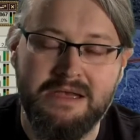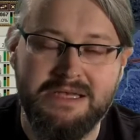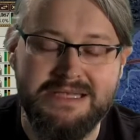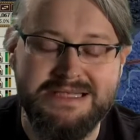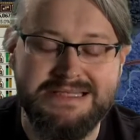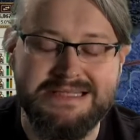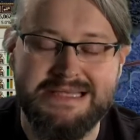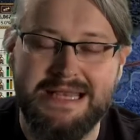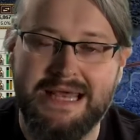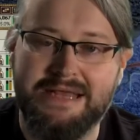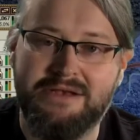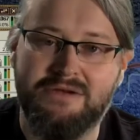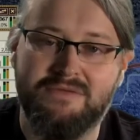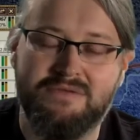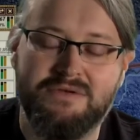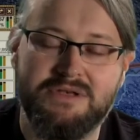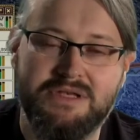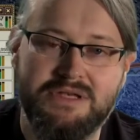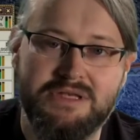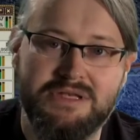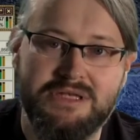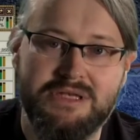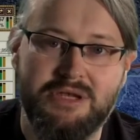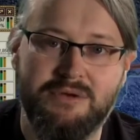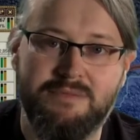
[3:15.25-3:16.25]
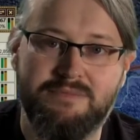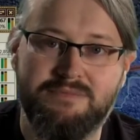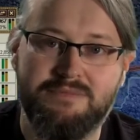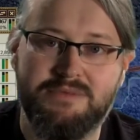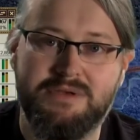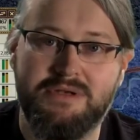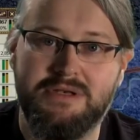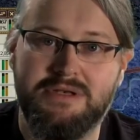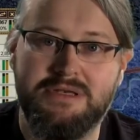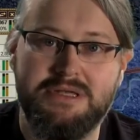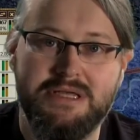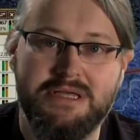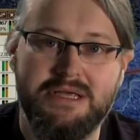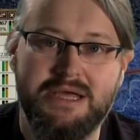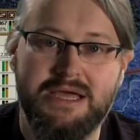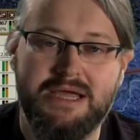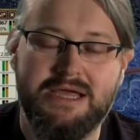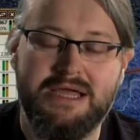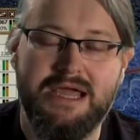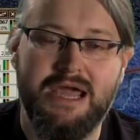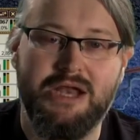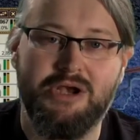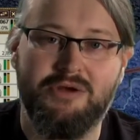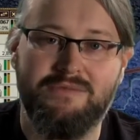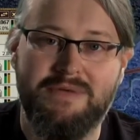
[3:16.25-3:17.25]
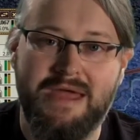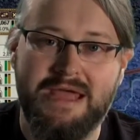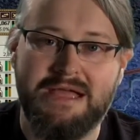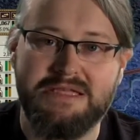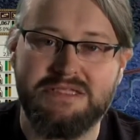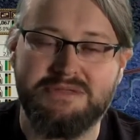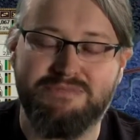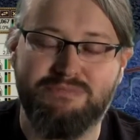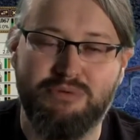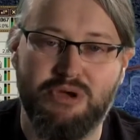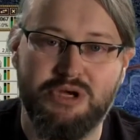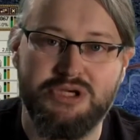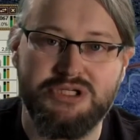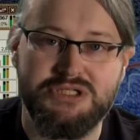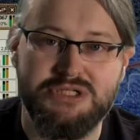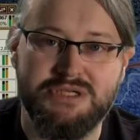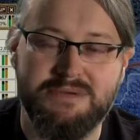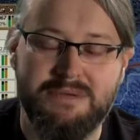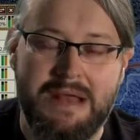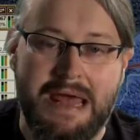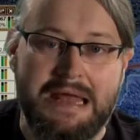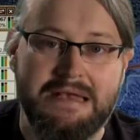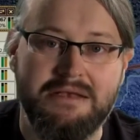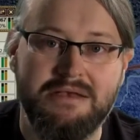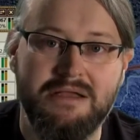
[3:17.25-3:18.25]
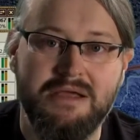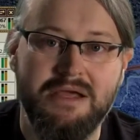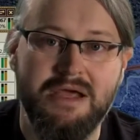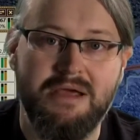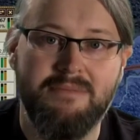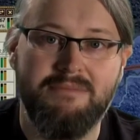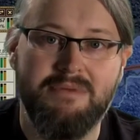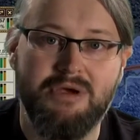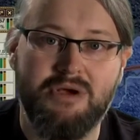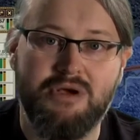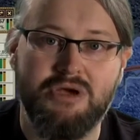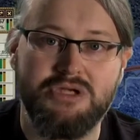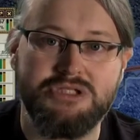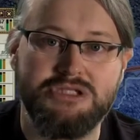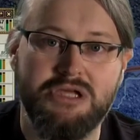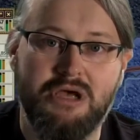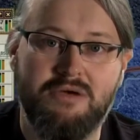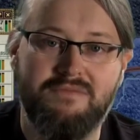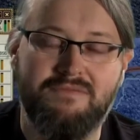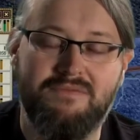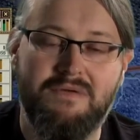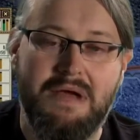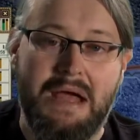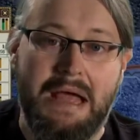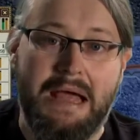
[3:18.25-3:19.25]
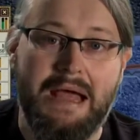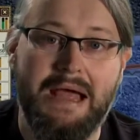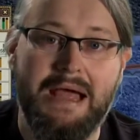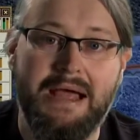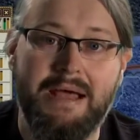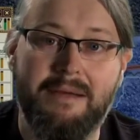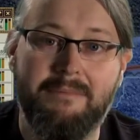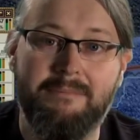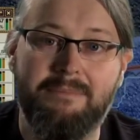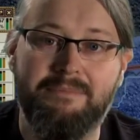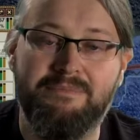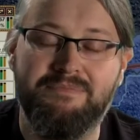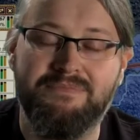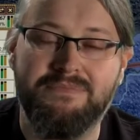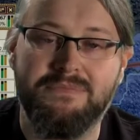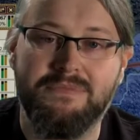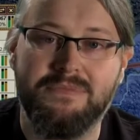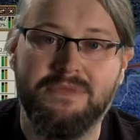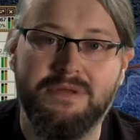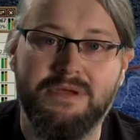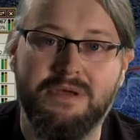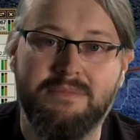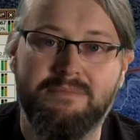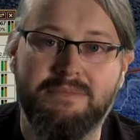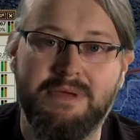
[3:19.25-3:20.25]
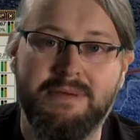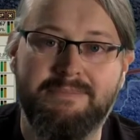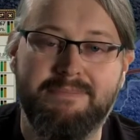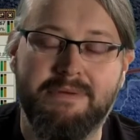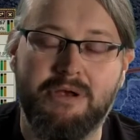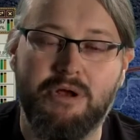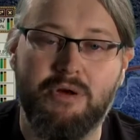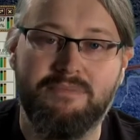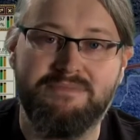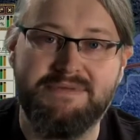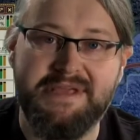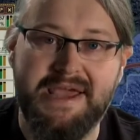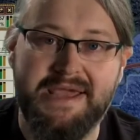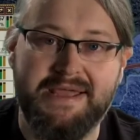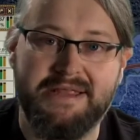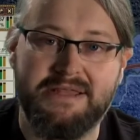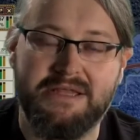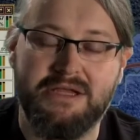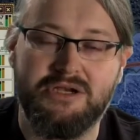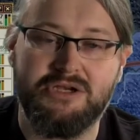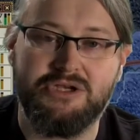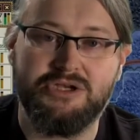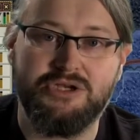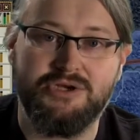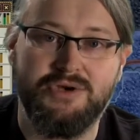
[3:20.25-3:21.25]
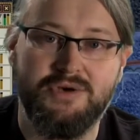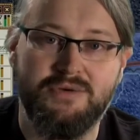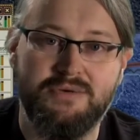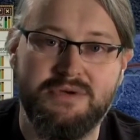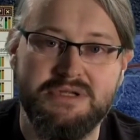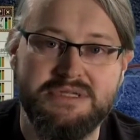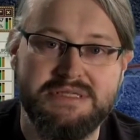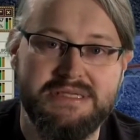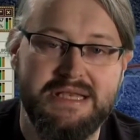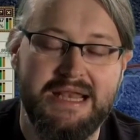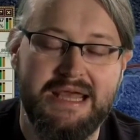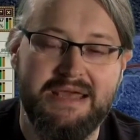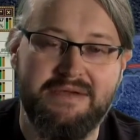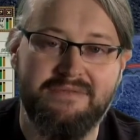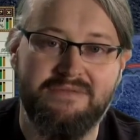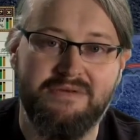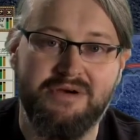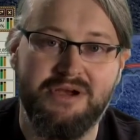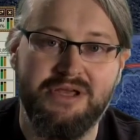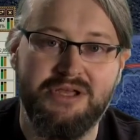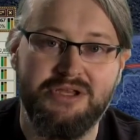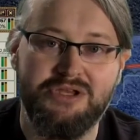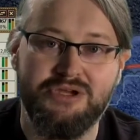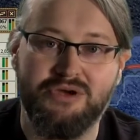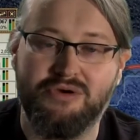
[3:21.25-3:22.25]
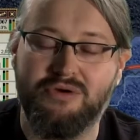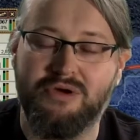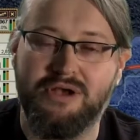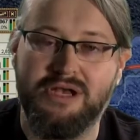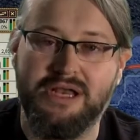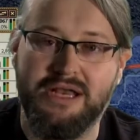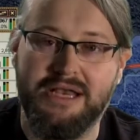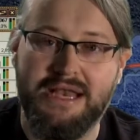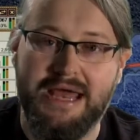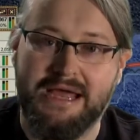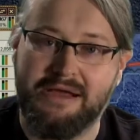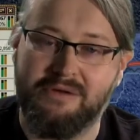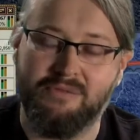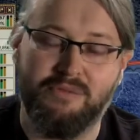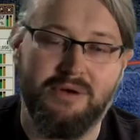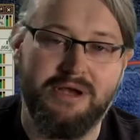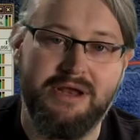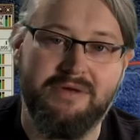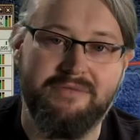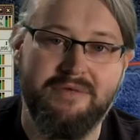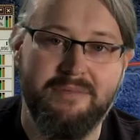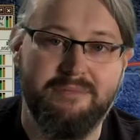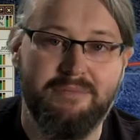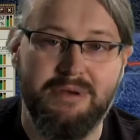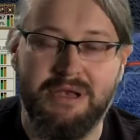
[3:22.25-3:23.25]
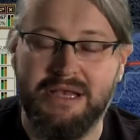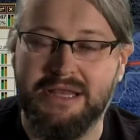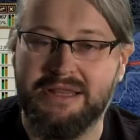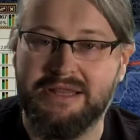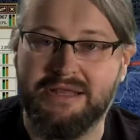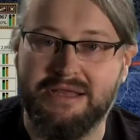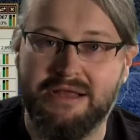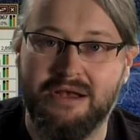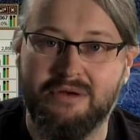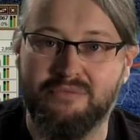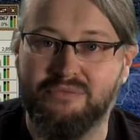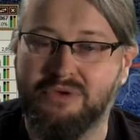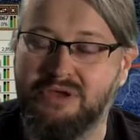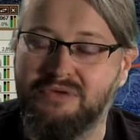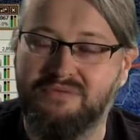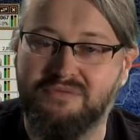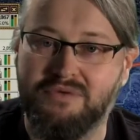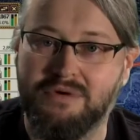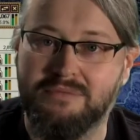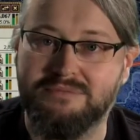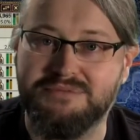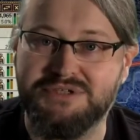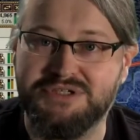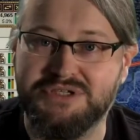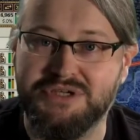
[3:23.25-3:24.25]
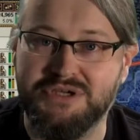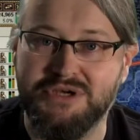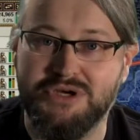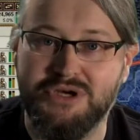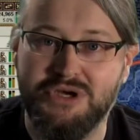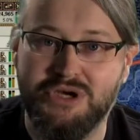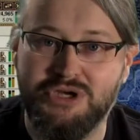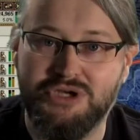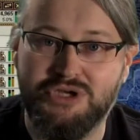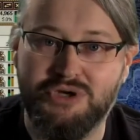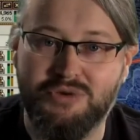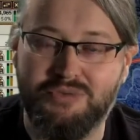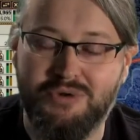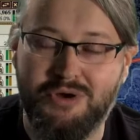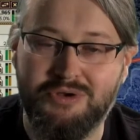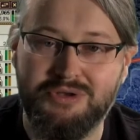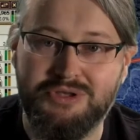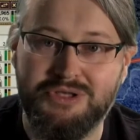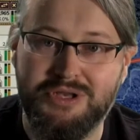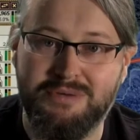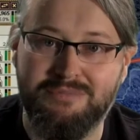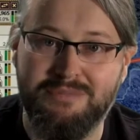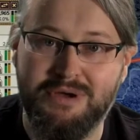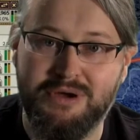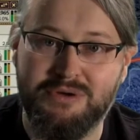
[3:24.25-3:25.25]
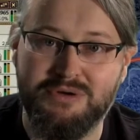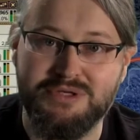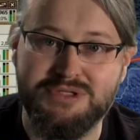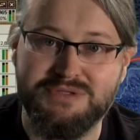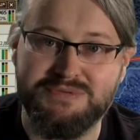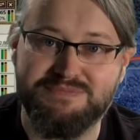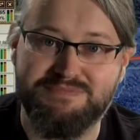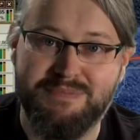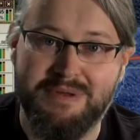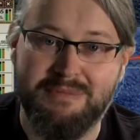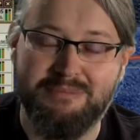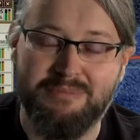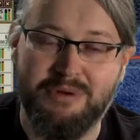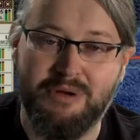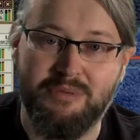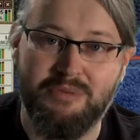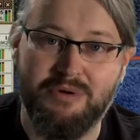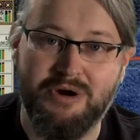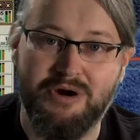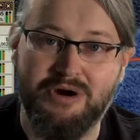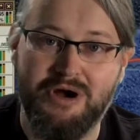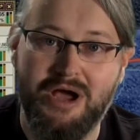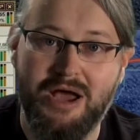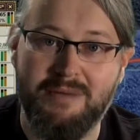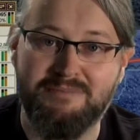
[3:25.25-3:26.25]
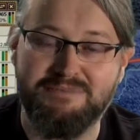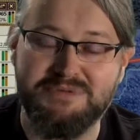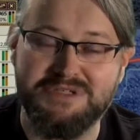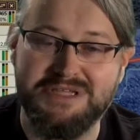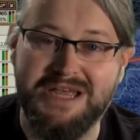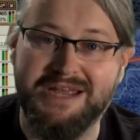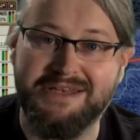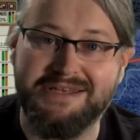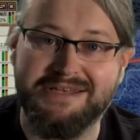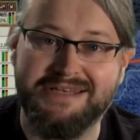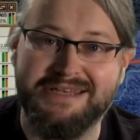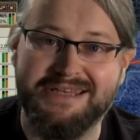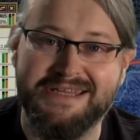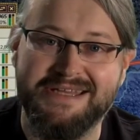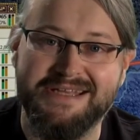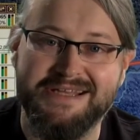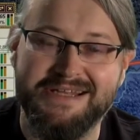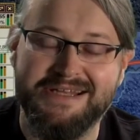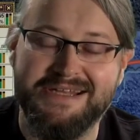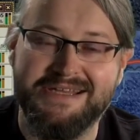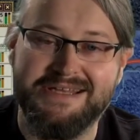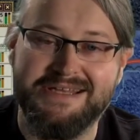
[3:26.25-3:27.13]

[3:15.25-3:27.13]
This led to the kind of exploits that because of people objecting to slavery, you could enact whatever political reforms you wanted because people were upset,